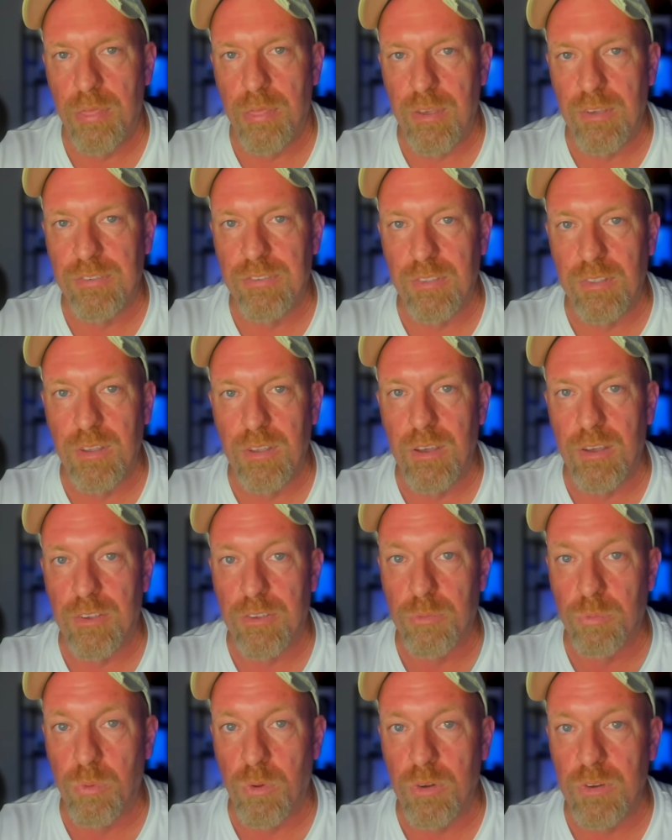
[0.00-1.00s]
this
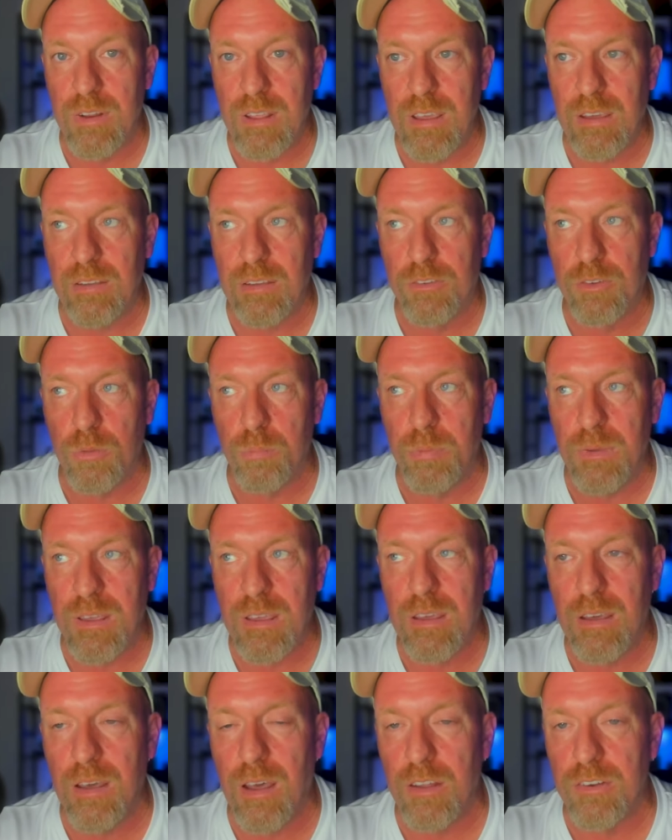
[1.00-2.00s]
list will need to
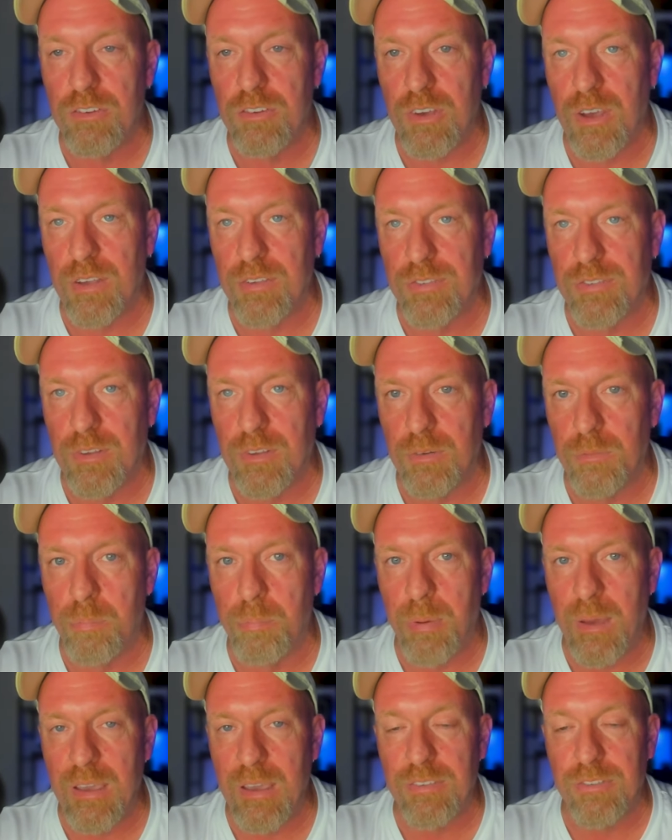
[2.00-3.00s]
be adjusted
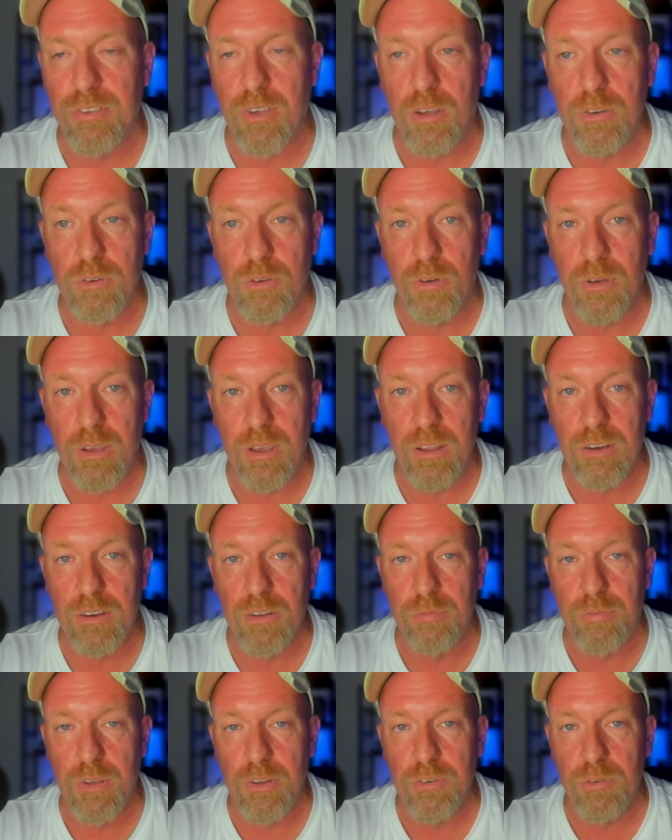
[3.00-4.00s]
based on your
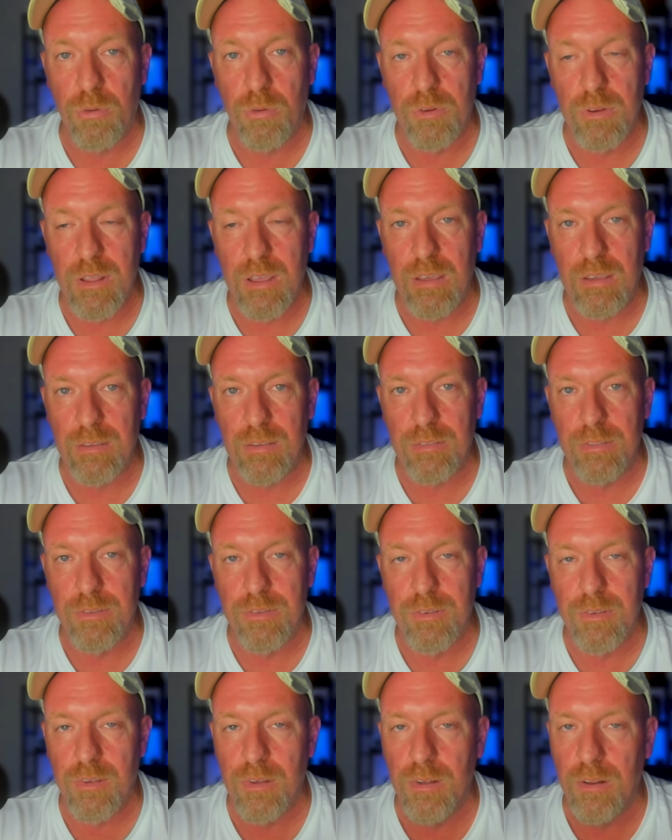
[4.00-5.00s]
individual
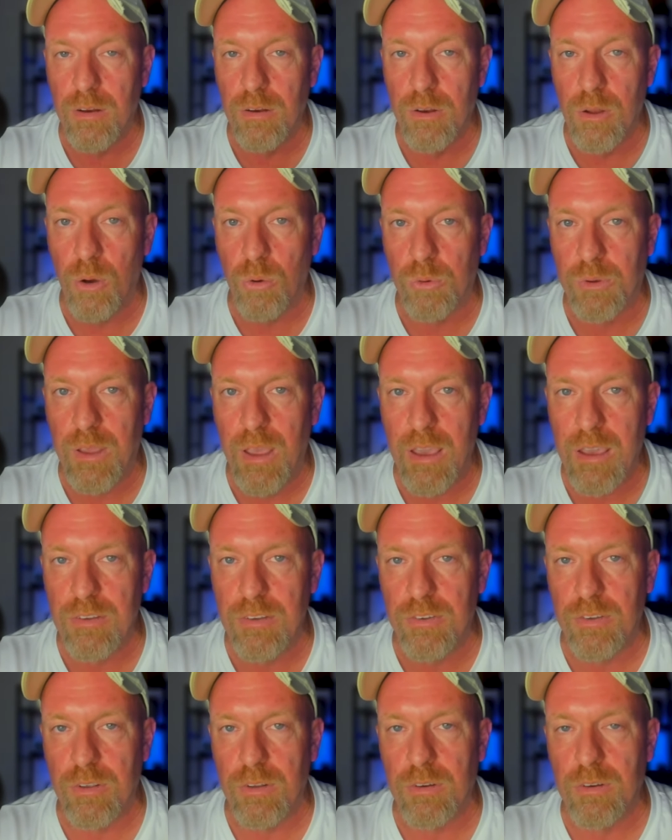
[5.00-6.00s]
needs,
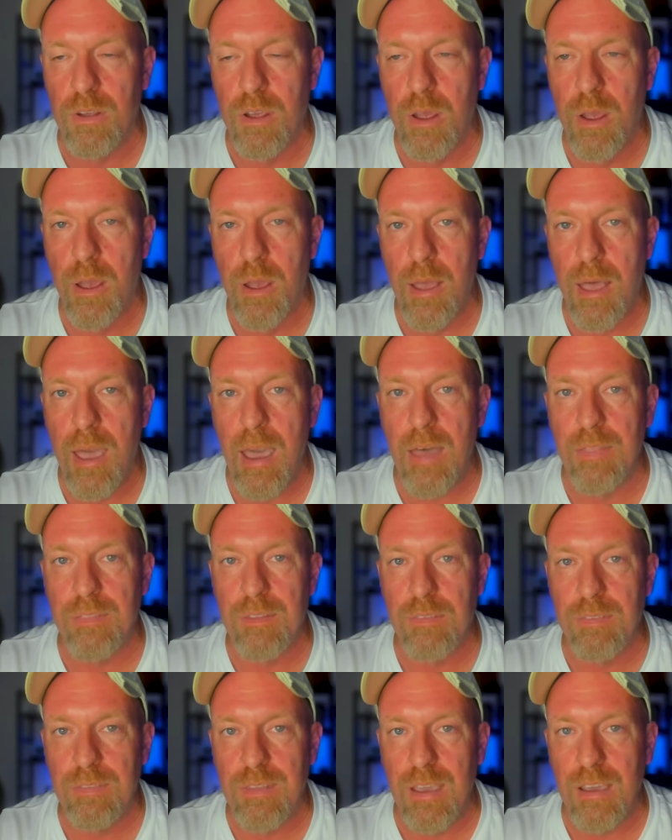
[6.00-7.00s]
location,
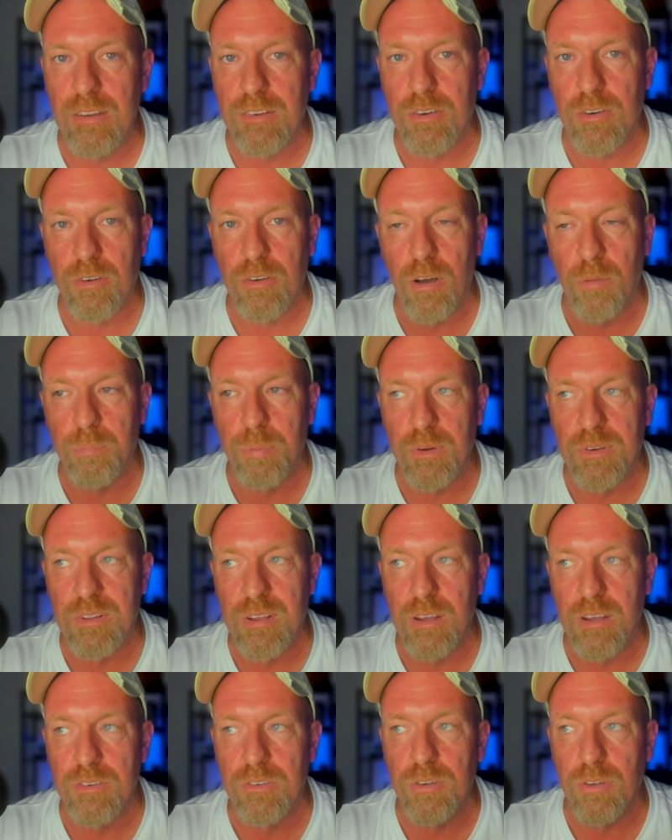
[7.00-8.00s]
and the nature of
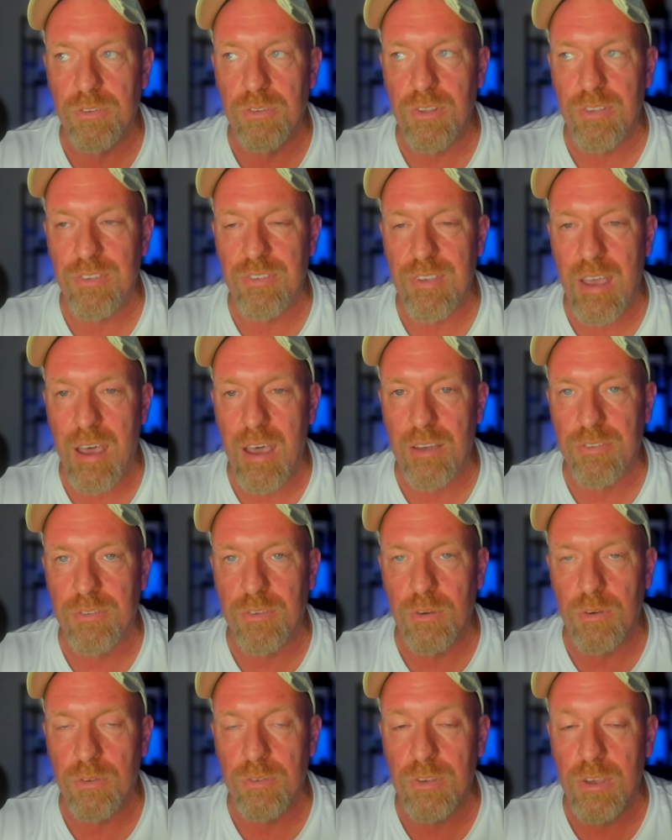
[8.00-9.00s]
potential
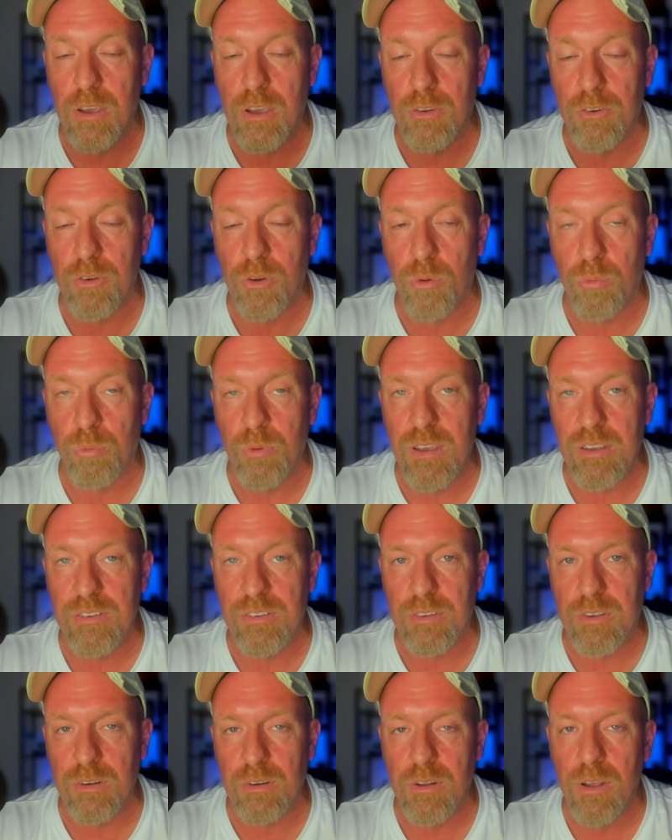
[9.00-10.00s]
disasters in your
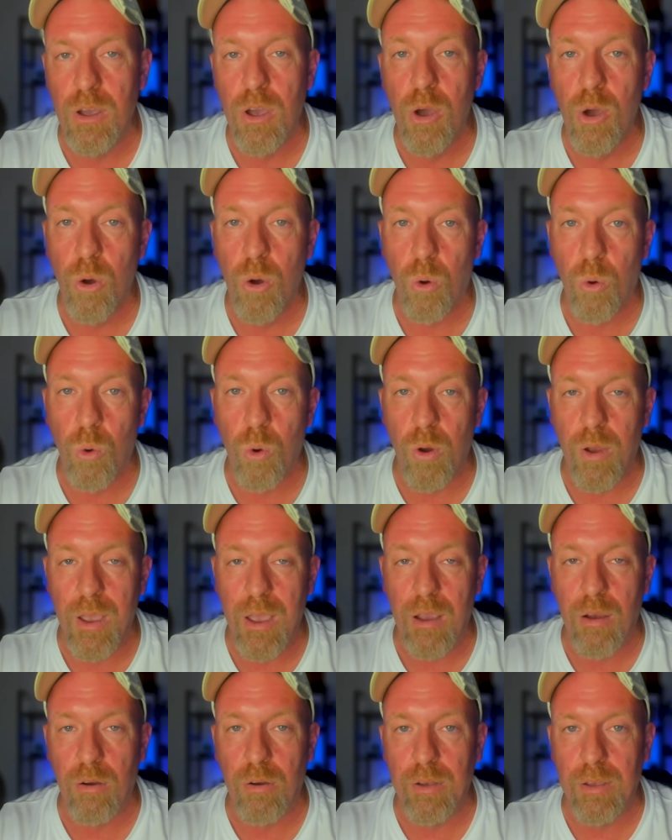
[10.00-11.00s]
region
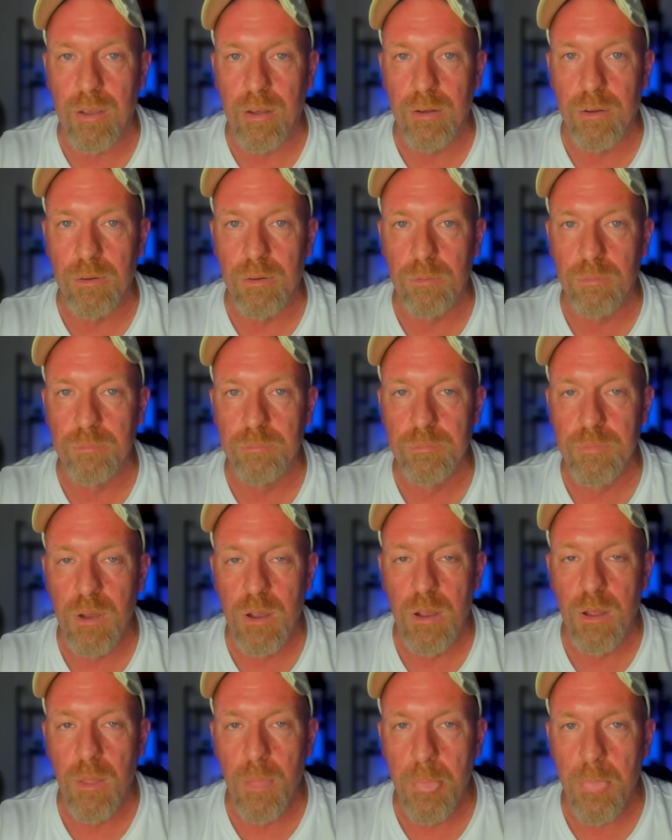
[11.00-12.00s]
or area.
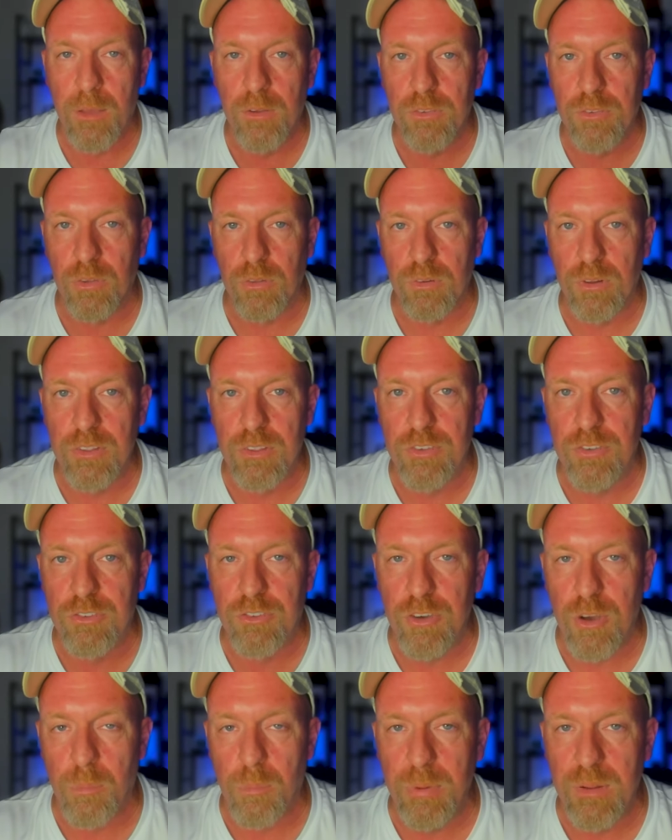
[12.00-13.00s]
So
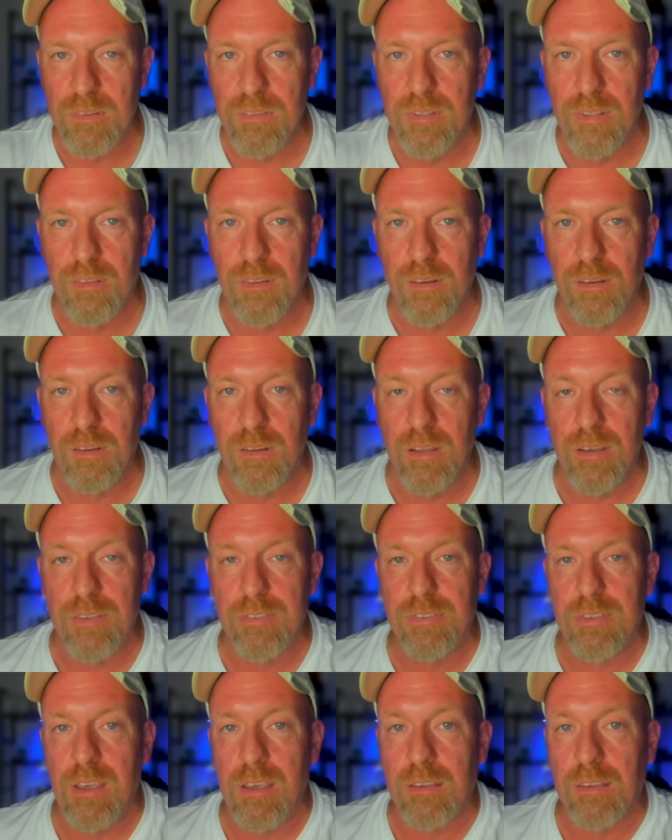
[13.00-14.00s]
let's jump into the
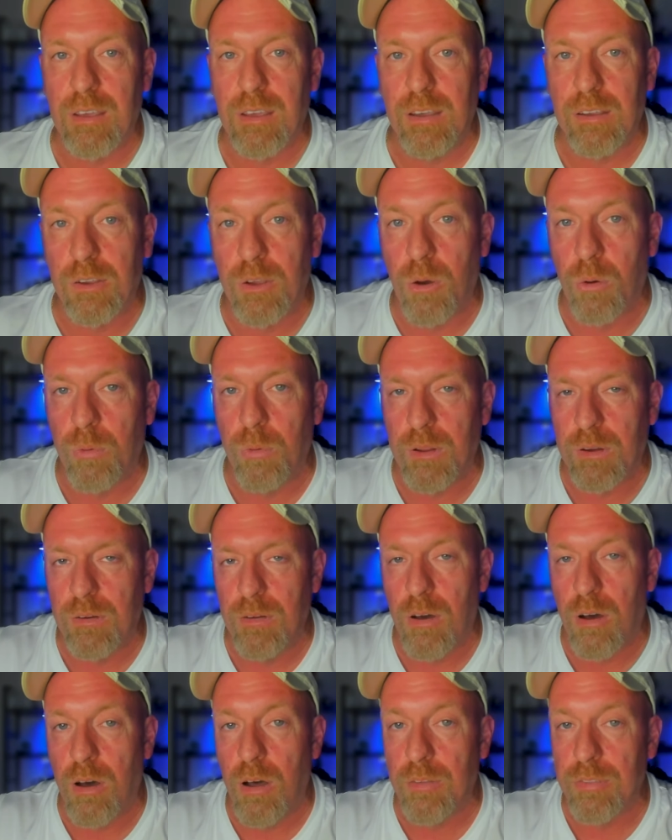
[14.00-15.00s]
list and get
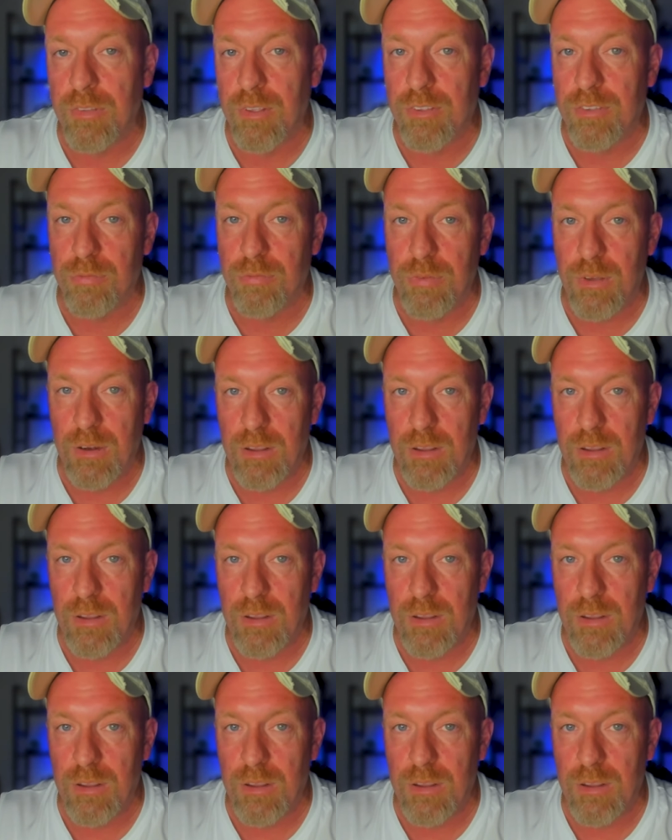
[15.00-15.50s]
going on this